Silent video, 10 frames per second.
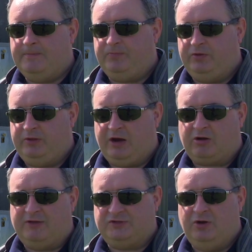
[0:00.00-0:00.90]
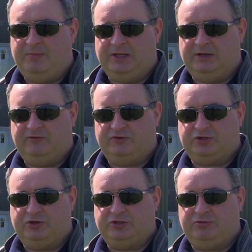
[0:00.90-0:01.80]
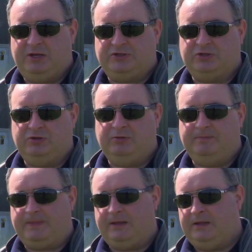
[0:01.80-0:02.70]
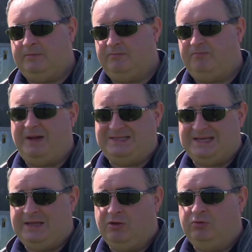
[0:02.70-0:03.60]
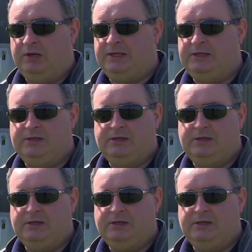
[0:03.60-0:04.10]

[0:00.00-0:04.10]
you know, the aircraft's nominated for search and rescue um, by day only.